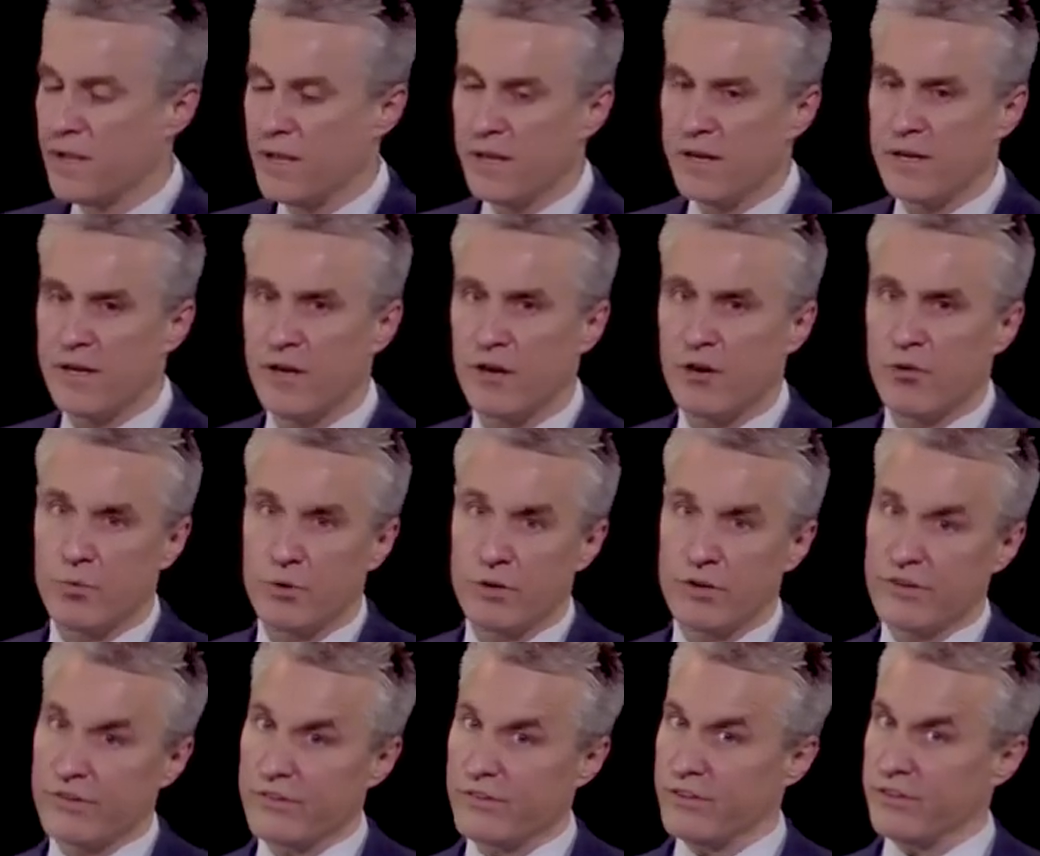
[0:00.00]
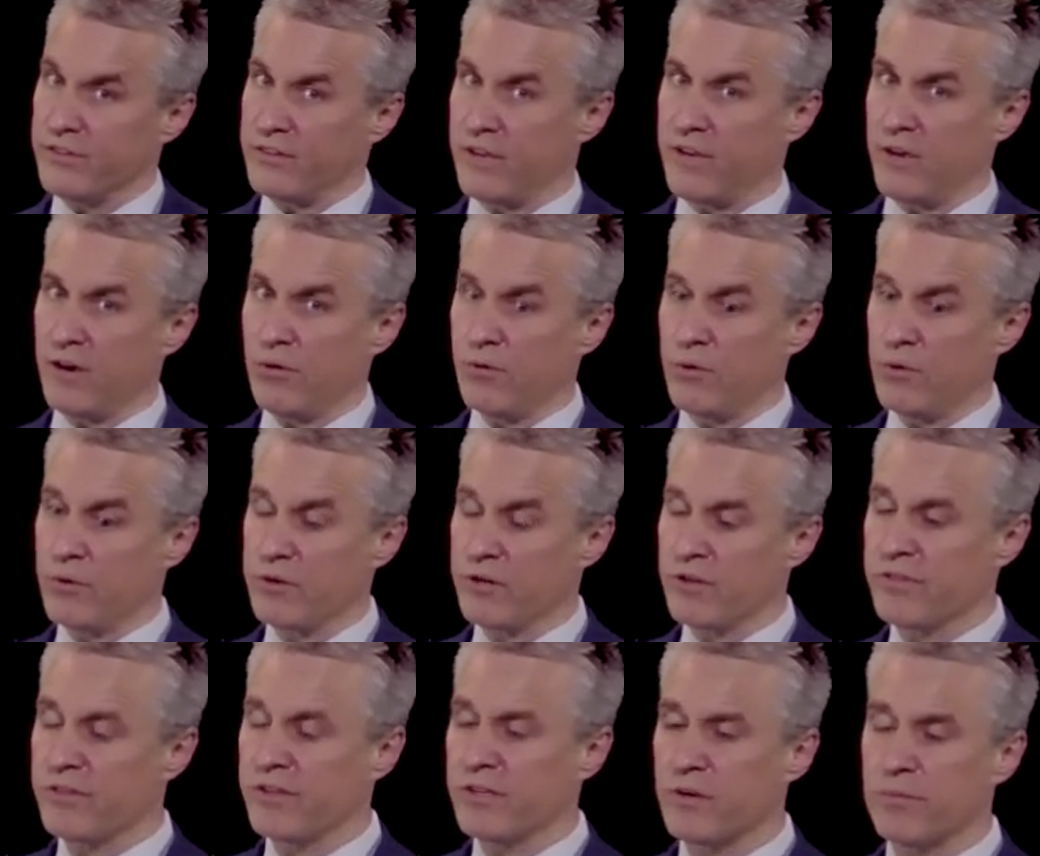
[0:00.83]
Now, what is the tau we want
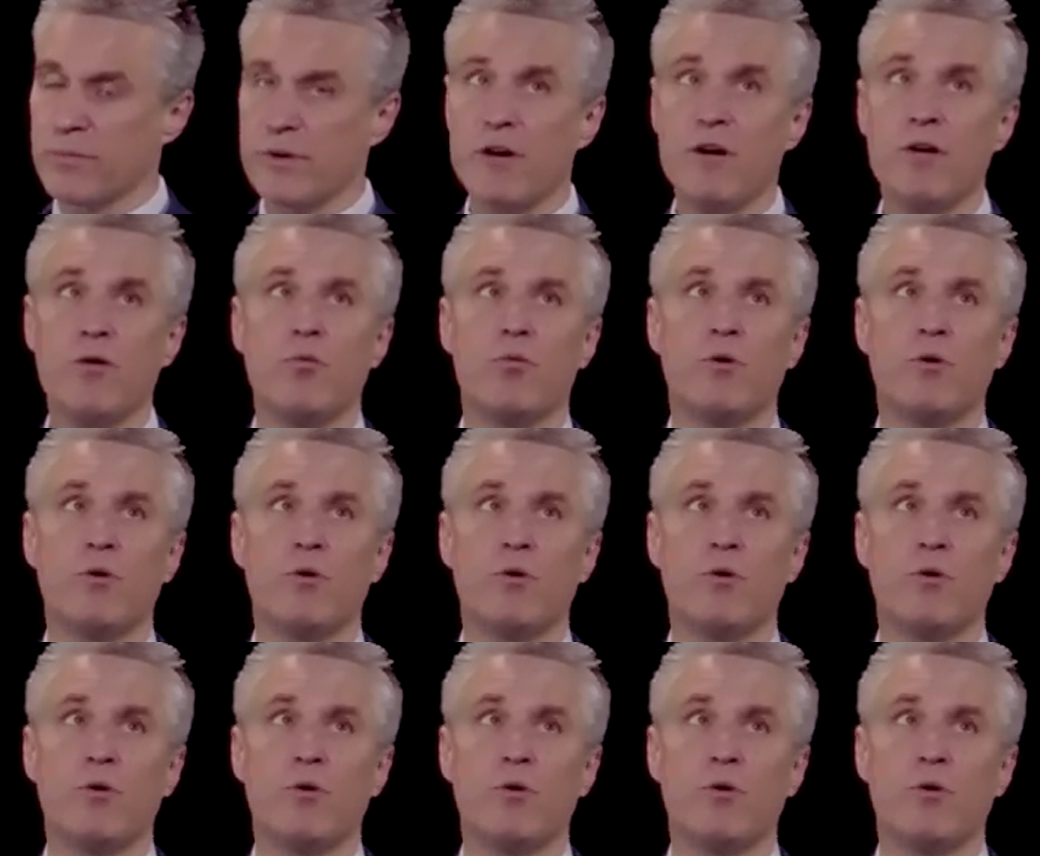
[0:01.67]
to think about?